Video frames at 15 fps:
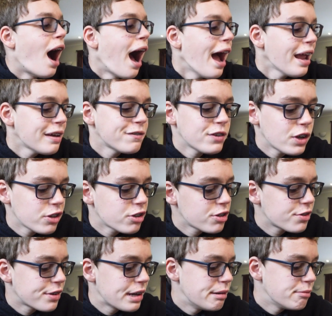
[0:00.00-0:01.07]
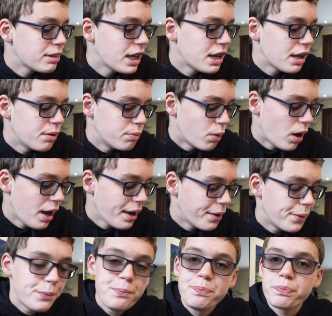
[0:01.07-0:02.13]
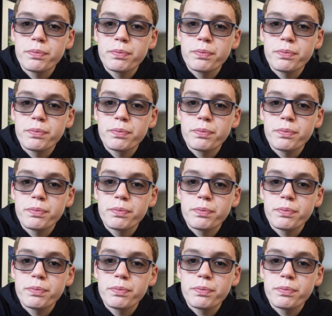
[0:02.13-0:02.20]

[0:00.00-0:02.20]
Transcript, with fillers: I have not streamed in a while.